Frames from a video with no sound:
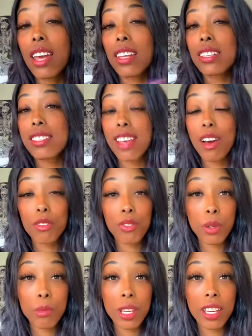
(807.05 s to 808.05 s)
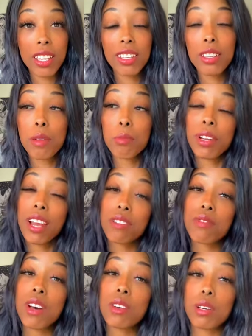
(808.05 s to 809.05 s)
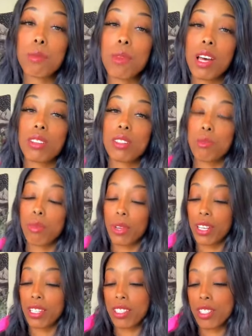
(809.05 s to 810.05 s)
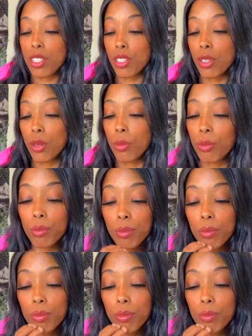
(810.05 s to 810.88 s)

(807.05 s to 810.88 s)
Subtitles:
and it's out for me, but I felt compelled to bring it to you.